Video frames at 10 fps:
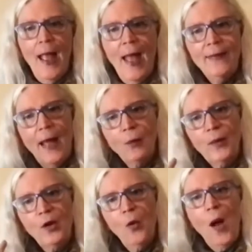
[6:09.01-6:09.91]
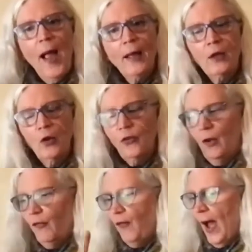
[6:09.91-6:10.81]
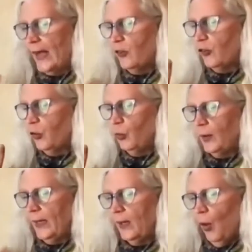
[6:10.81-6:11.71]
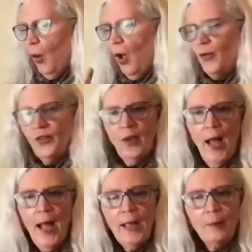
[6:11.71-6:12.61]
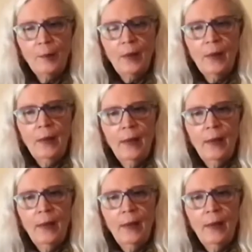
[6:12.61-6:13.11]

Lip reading: And that requires a fine-tuning all the time.